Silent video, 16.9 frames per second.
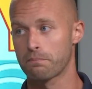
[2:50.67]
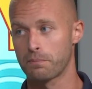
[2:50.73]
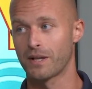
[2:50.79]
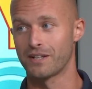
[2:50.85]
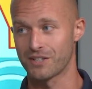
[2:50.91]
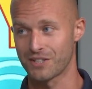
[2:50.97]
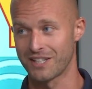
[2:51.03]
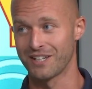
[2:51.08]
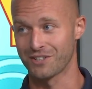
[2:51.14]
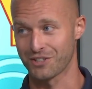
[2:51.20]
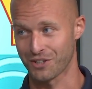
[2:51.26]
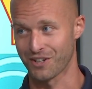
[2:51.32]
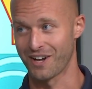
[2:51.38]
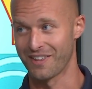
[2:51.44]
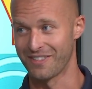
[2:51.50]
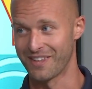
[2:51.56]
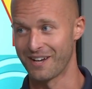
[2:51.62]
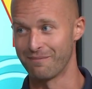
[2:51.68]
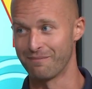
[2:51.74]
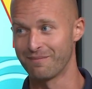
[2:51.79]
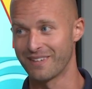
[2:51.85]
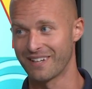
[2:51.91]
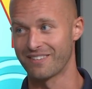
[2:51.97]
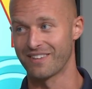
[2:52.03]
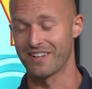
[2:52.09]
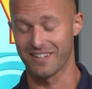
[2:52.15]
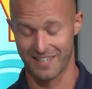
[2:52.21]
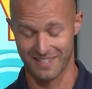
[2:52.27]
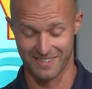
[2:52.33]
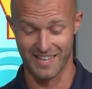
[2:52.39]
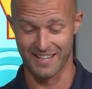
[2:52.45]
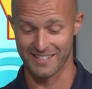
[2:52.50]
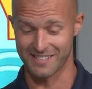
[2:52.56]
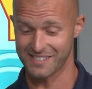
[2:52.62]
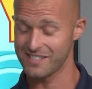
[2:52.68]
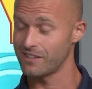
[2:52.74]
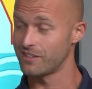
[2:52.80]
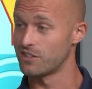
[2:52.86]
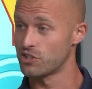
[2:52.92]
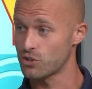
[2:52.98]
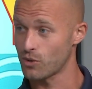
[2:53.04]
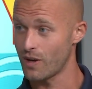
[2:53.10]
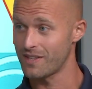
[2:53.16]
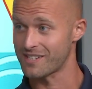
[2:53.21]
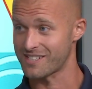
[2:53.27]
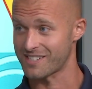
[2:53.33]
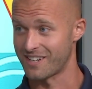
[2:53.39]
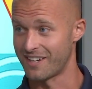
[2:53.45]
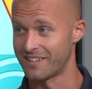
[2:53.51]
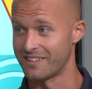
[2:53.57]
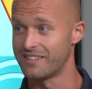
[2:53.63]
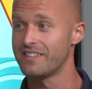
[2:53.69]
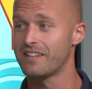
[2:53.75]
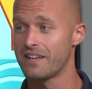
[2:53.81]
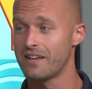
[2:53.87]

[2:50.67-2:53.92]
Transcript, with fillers: put a t shirt on them, Like they can still enjoy the sun